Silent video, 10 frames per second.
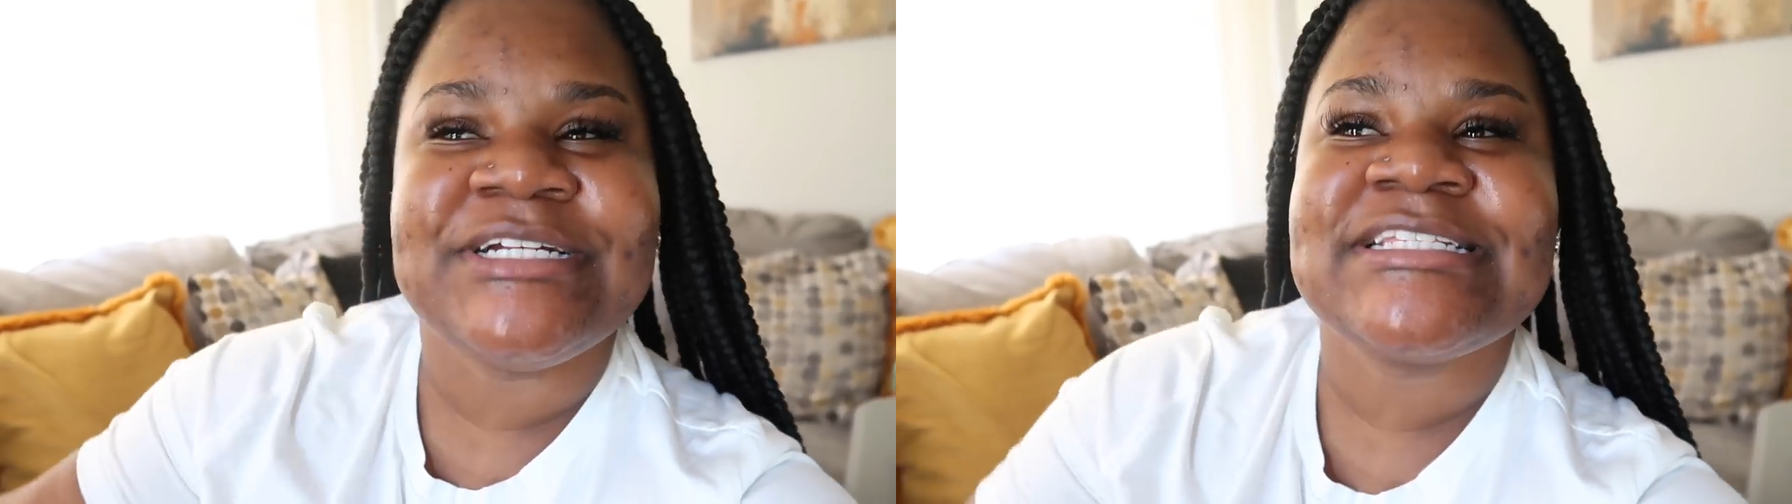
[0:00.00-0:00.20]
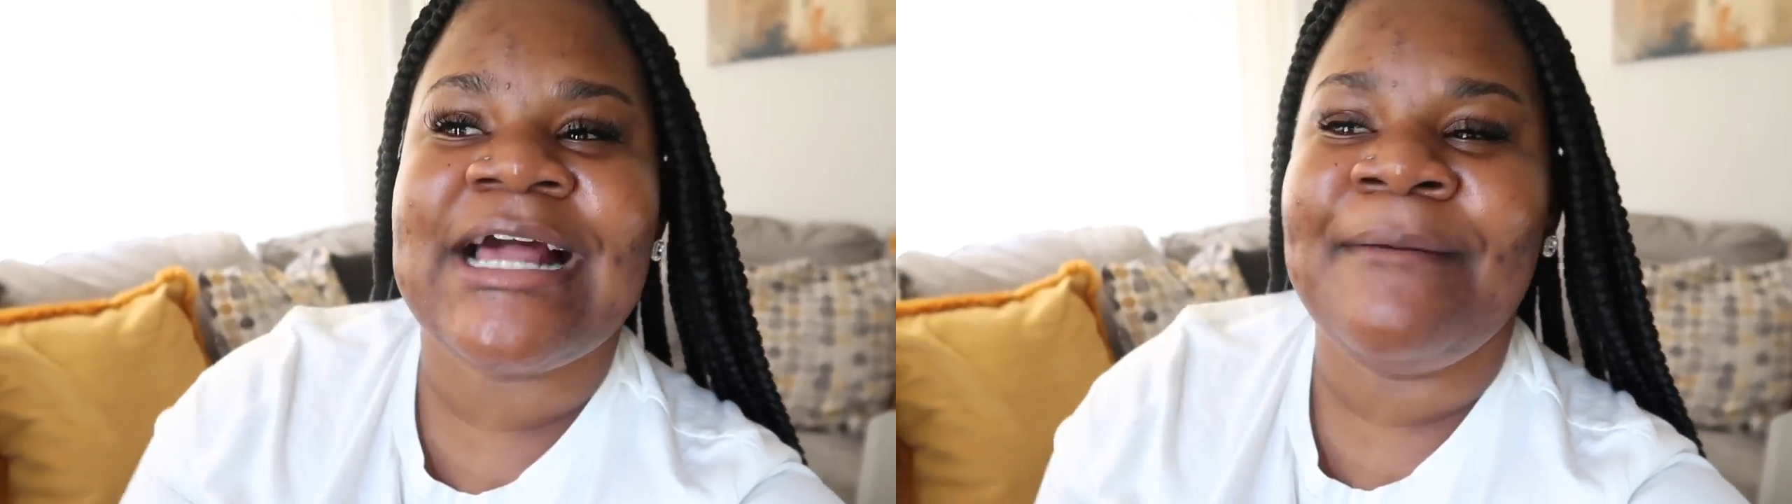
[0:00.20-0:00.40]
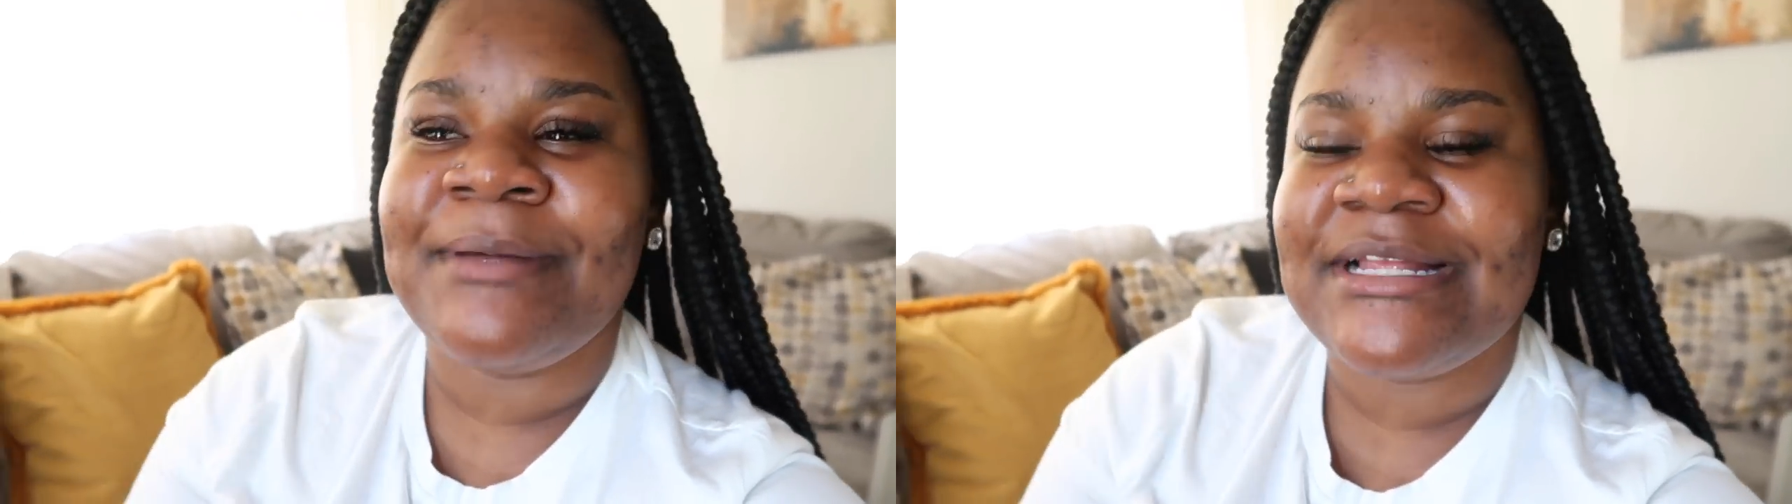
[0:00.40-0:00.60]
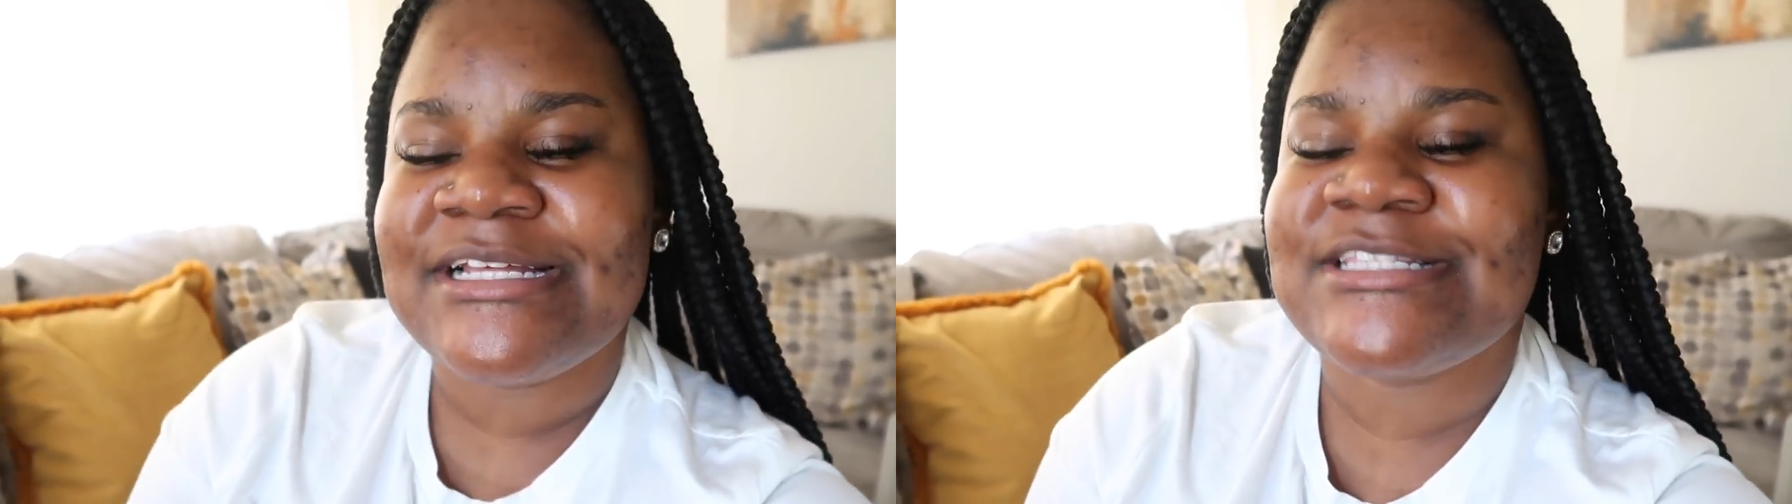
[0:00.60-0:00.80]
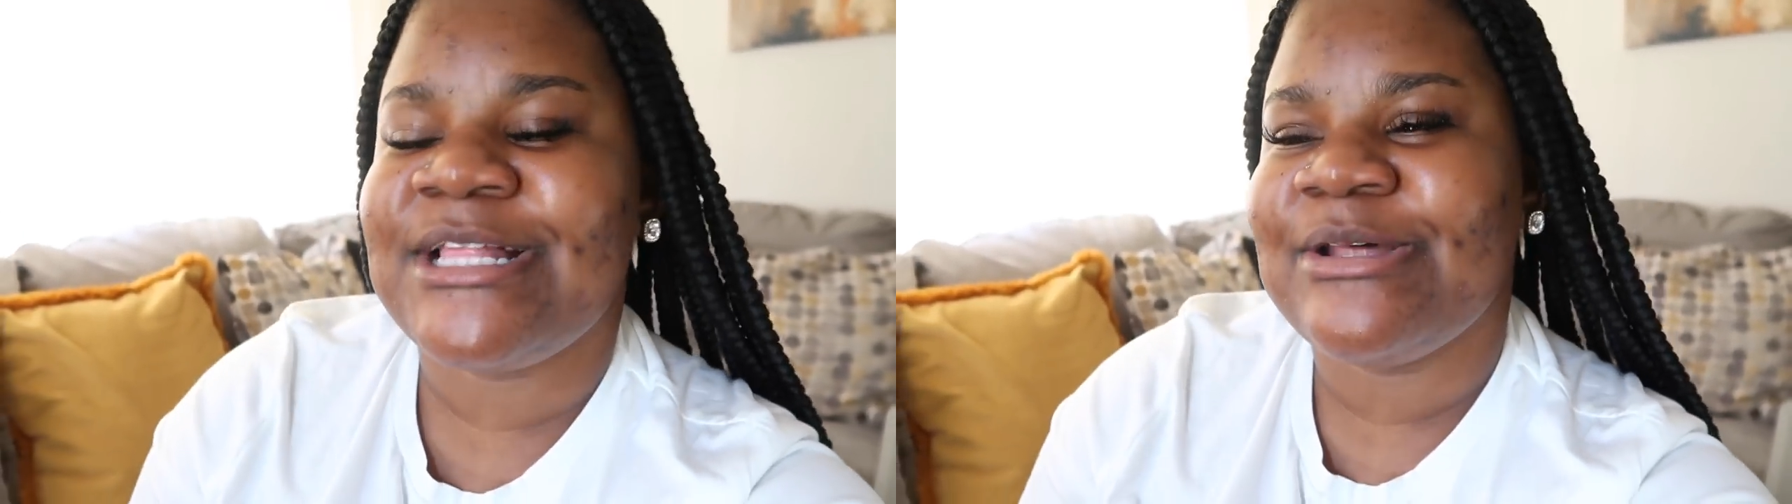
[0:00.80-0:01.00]
It's coming.
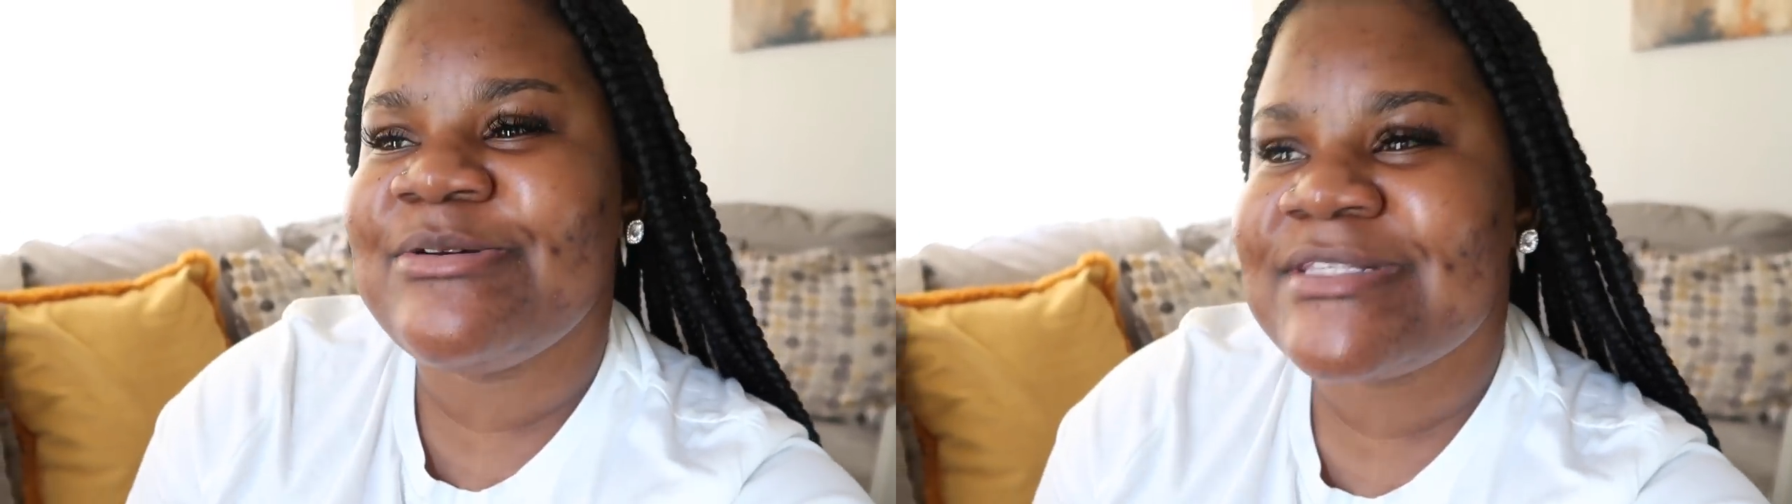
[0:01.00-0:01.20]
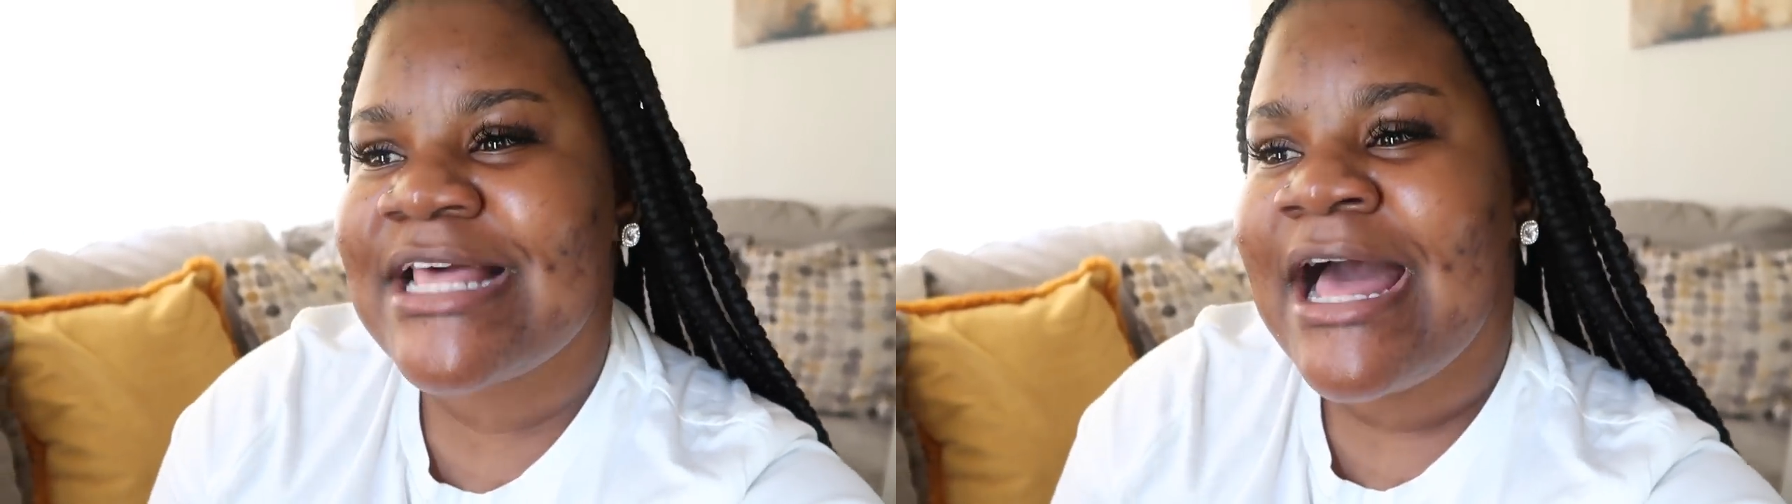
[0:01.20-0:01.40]
It's close.